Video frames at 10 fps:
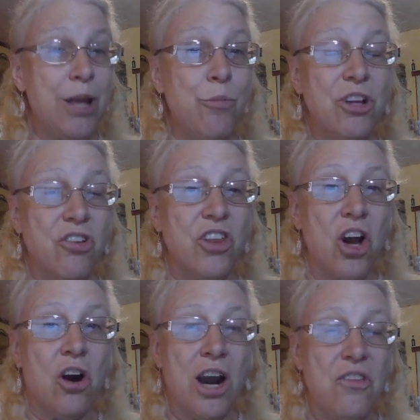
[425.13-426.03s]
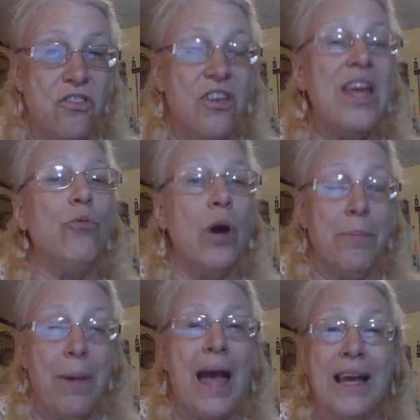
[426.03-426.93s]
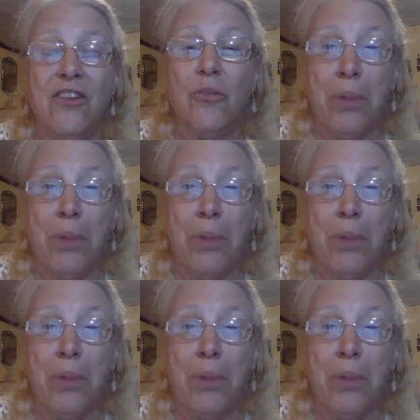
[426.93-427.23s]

he went to the RNC, went back into